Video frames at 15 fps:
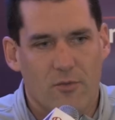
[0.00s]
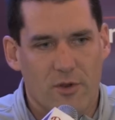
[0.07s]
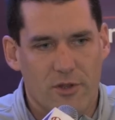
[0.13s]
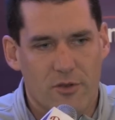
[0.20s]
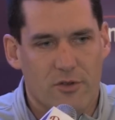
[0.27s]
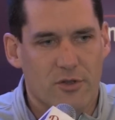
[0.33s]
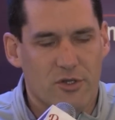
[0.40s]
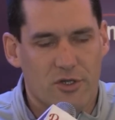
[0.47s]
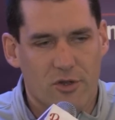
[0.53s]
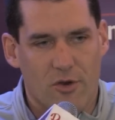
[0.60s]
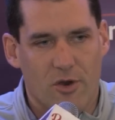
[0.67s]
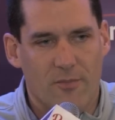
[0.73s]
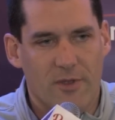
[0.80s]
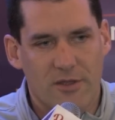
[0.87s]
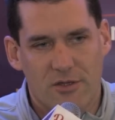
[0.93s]
can
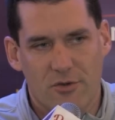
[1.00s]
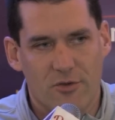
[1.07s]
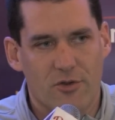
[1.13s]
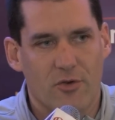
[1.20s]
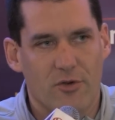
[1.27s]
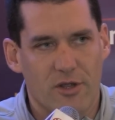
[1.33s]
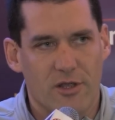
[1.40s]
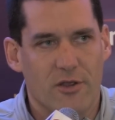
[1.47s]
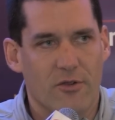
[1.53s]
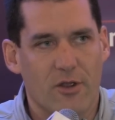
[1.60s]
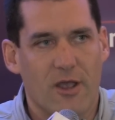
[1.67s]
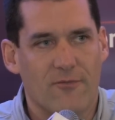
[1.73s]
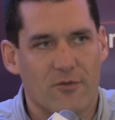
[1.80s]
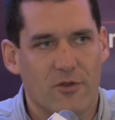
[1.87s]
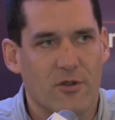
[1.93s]
show them that you're doing it year
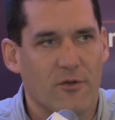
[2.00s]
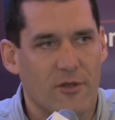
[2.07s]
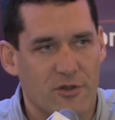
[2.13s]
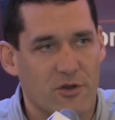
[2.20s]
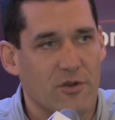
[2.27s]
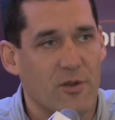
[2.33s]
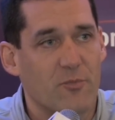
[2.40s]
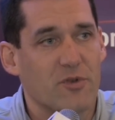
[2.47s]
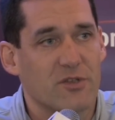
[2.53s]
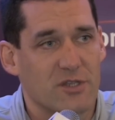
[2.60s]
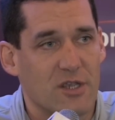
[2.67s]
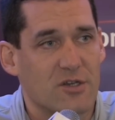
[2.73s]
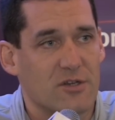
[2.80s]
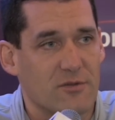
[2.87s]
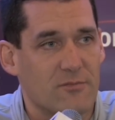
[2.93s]
after year, that you're in
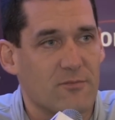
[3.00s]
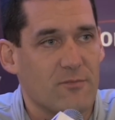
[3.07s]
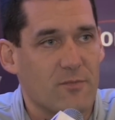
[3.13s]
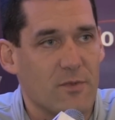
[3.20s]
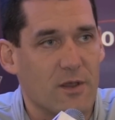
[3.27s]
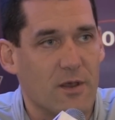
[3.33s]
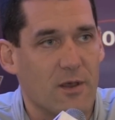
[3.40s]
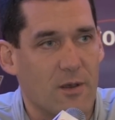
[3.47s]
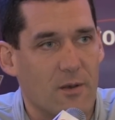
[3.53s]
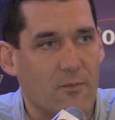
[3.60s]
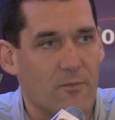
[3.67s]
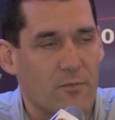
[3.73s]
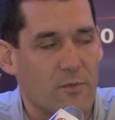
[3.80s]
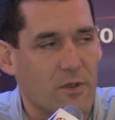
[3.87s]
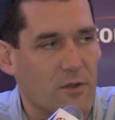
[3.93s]
position.
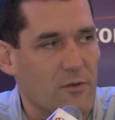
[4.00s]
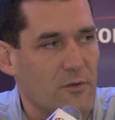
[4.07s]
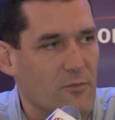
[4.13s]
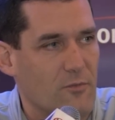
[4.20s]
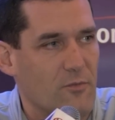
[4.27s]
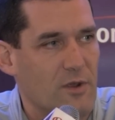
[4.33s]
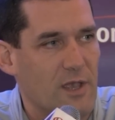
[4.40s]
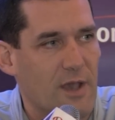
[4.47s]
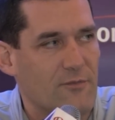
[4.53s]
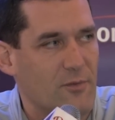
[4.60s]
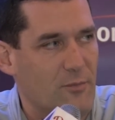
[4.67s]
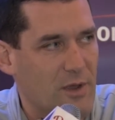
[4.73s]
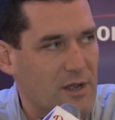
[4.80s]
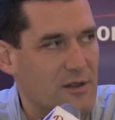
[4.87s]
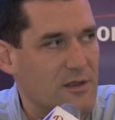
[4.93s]
We
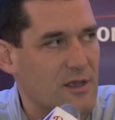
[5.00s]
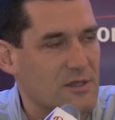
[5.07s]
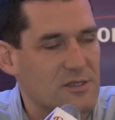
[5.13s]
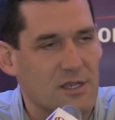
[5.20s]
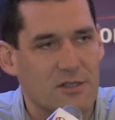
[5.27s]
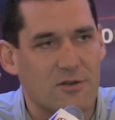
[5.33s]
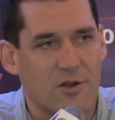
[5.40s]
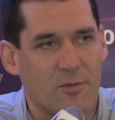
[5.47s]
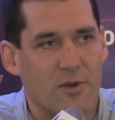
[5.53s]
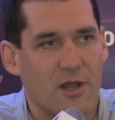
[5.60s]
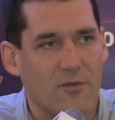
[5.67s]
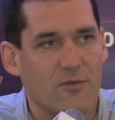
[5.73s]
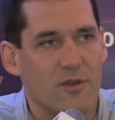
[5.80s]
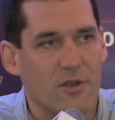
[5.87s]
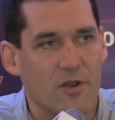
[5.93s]
haven't been to the NCAA tournament
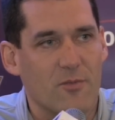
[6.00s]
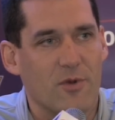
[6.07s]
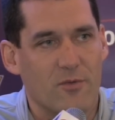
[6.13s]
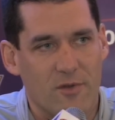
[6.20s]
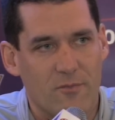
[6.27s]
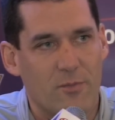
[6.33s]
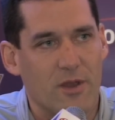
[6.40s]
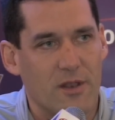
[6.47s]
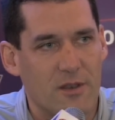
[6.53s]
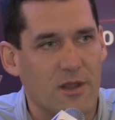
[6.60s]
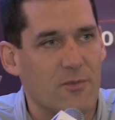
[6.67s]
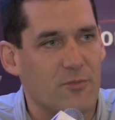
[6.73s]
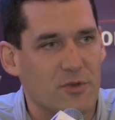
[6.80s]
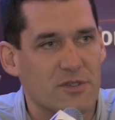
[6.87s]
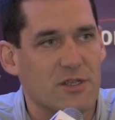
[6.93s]
every year, but we've been
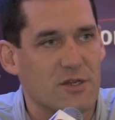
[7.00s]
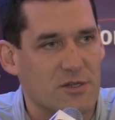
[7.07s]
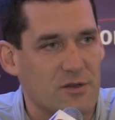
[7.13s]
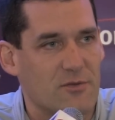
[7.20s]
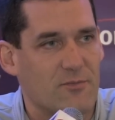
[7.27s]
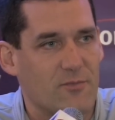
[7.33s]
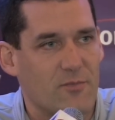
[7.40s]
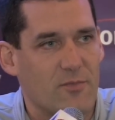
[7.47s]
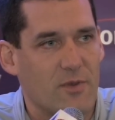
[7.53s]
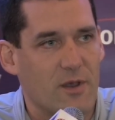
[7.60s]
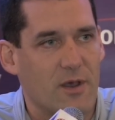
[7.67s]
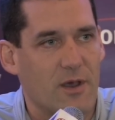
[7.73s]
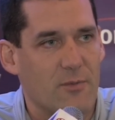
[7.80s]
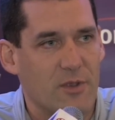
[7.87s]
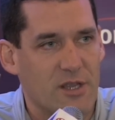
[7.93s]
in position
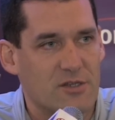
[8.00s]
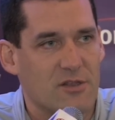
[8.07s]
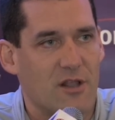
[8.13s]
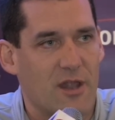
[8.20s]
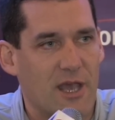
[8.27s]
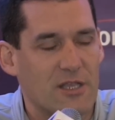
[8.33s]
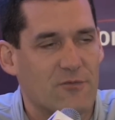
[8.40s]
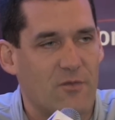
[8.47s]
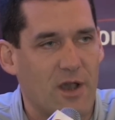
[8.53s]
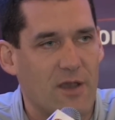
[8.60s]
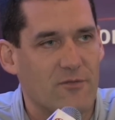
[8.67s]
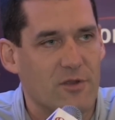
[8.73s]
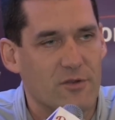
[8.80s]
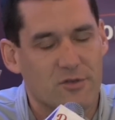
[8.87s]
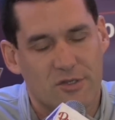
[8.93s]
each of the last
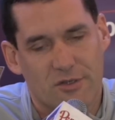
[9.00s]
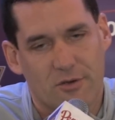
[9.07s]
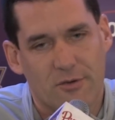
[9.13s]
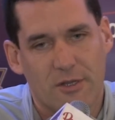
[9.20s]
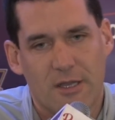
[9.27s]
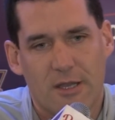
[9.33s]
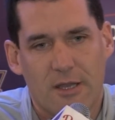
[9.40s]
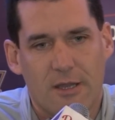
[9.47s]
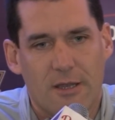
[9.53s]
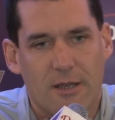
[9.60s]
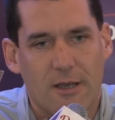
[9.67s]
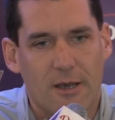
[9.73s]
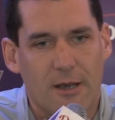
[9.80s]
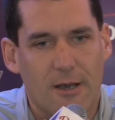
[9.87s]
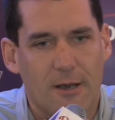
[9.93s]
5 years. So
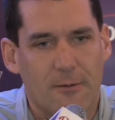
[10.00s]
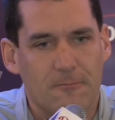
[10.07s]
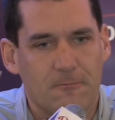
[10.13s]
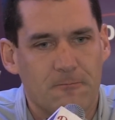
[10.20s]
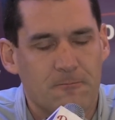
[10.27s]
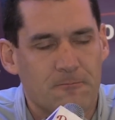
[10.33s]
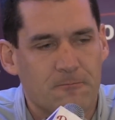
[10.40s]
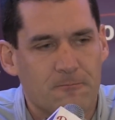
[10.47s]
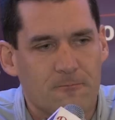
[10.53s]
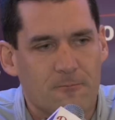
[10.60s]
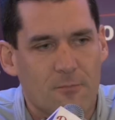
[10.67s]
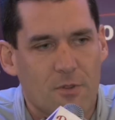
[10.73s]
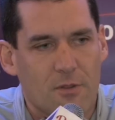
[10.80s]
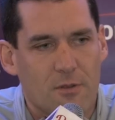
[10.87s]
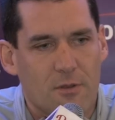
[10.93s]

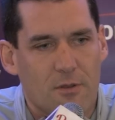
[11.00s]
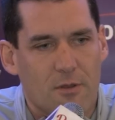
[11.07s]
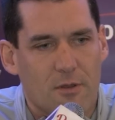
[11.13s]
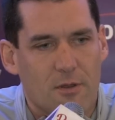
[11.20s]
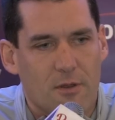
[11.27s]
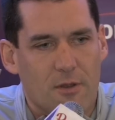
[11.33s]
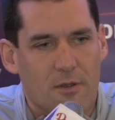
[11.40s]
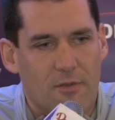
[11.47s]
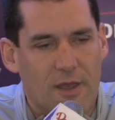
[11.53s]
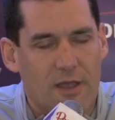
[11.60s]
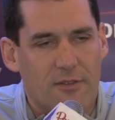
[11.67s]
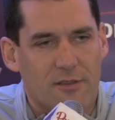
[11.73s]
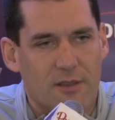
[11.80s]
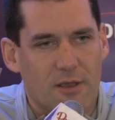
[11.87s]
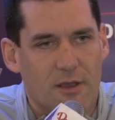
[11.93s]

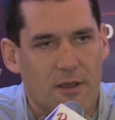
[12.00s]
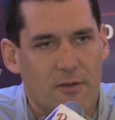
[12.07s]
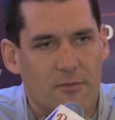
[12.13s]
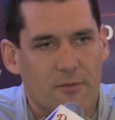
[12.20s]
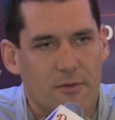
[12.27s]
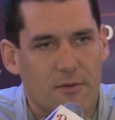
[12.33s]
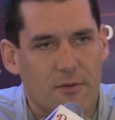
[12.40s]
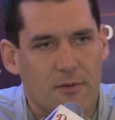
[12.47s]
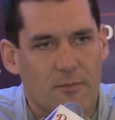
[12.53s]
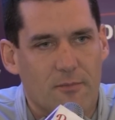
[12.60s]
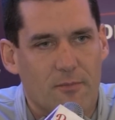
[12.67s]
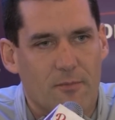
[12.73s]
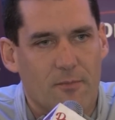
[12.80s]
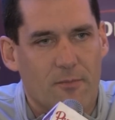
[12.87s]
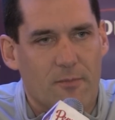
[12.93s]
that
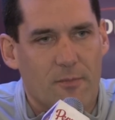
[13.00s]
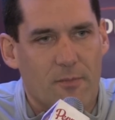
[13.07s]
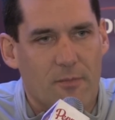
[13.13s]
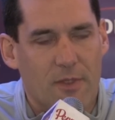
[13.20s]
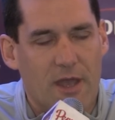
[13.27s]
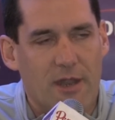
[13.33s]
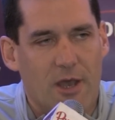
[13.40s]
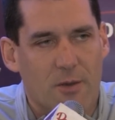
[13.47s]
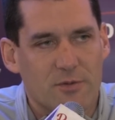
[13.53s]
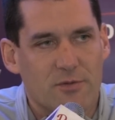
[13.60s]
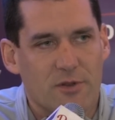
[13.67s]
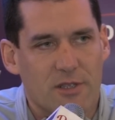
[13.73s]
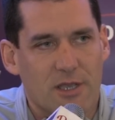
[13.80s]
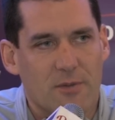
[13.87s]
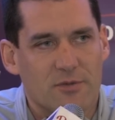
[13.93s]
helps
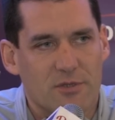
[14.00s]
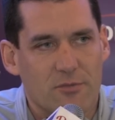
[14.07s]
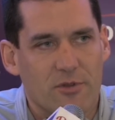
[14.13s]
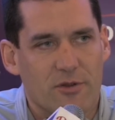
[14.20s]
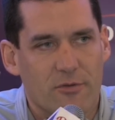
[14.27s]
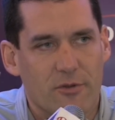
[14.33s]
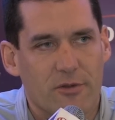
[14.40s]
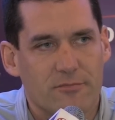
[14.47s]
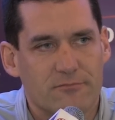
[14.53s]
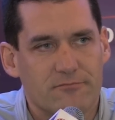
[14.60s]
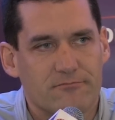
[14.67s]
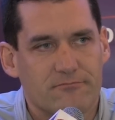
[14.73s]
when it comes to recruiting.